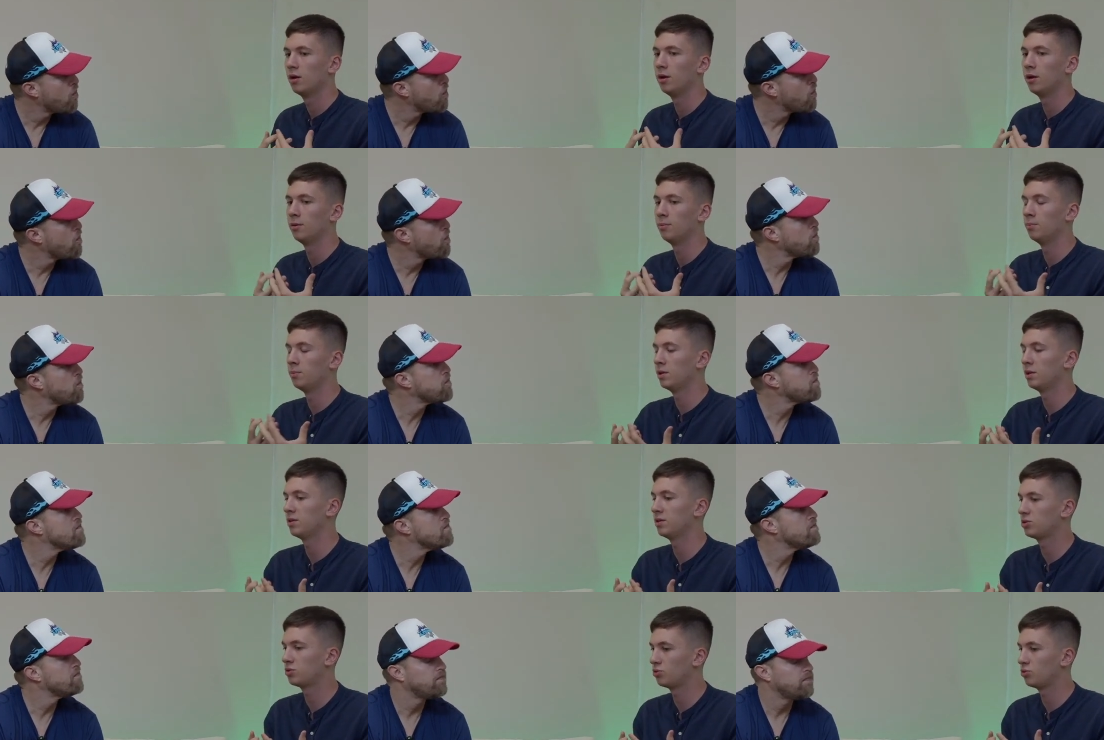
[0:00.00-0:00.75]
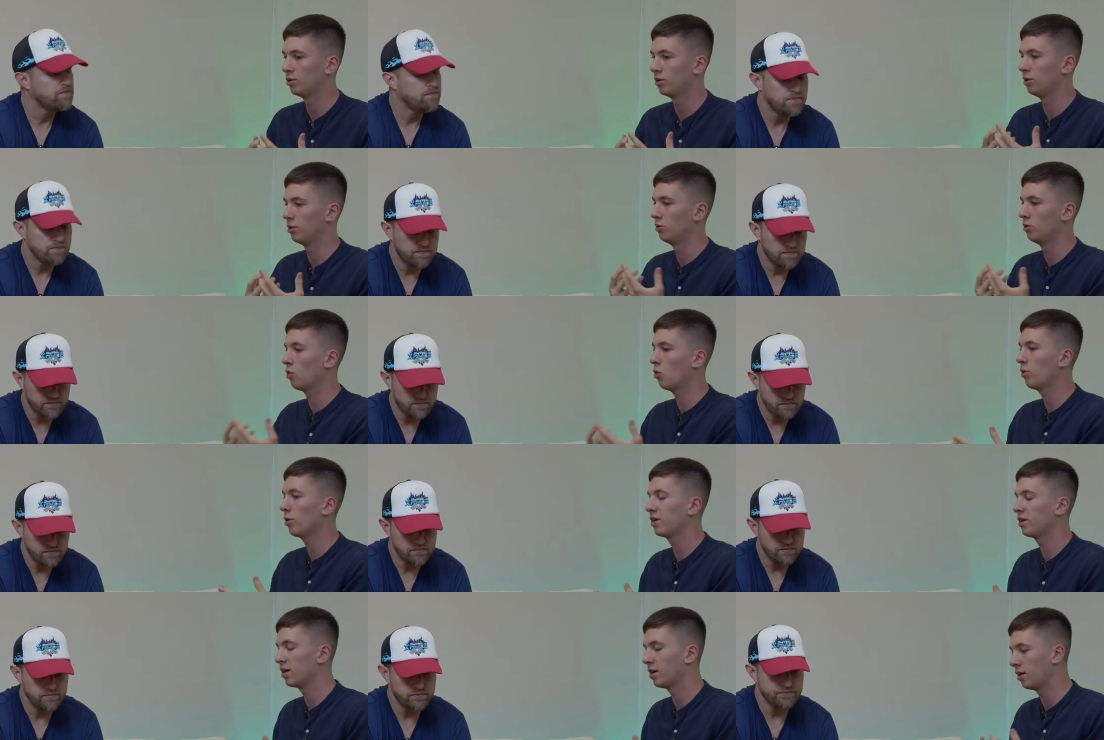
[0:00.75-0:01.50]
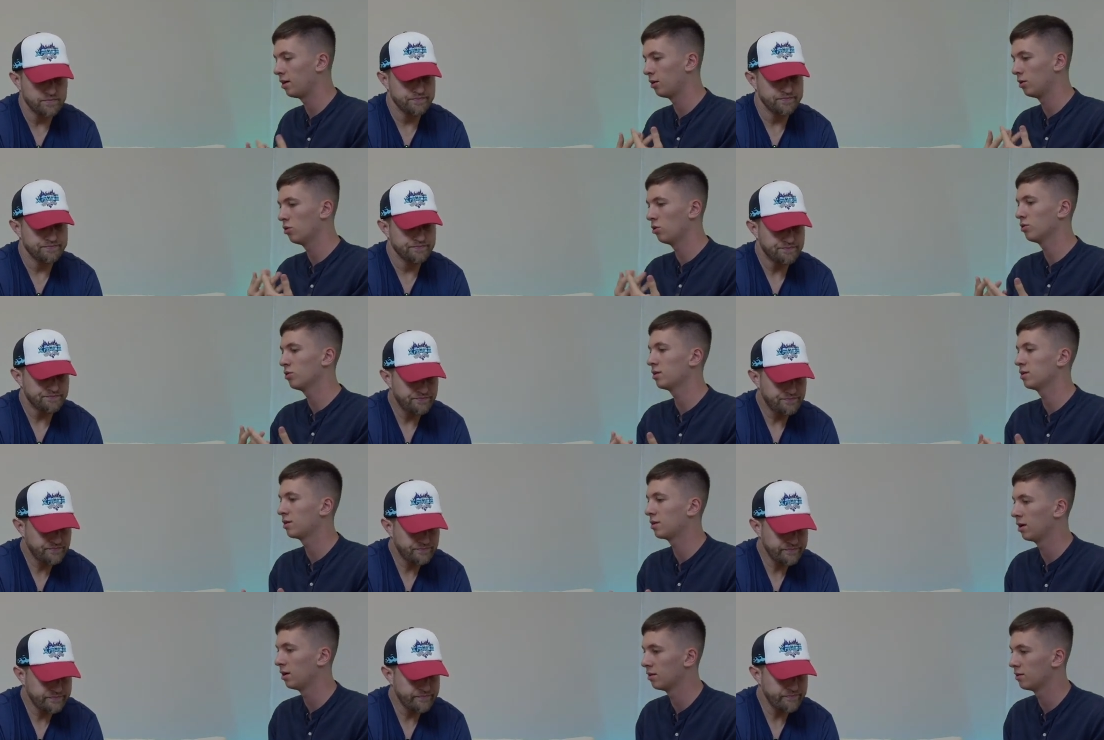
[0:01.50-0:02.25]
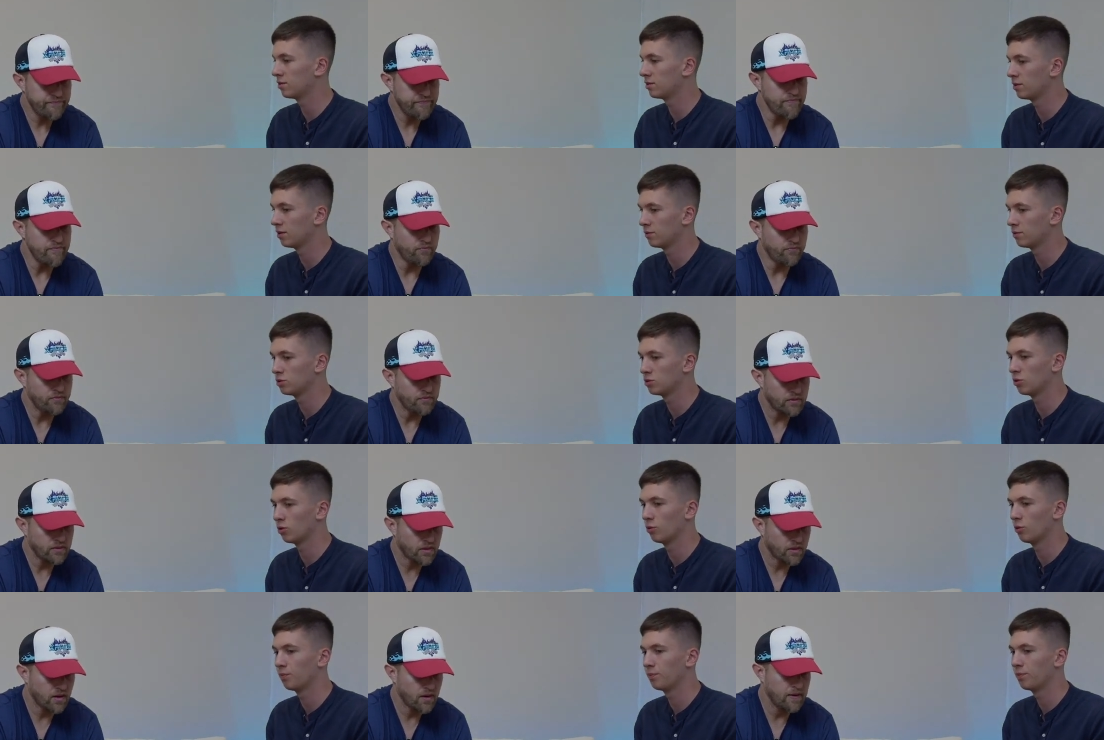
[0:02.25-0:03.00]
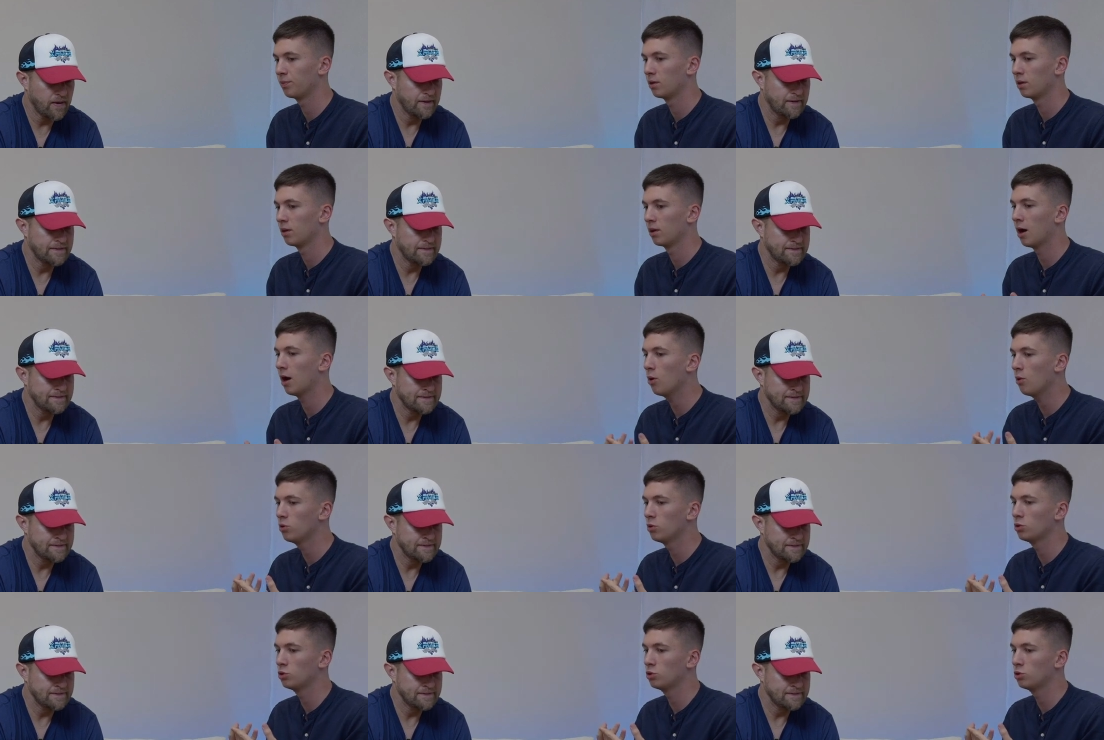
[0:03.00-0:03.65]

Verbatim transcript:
Speaker 1: in ministry and knowing God and all that kind of stuff. So how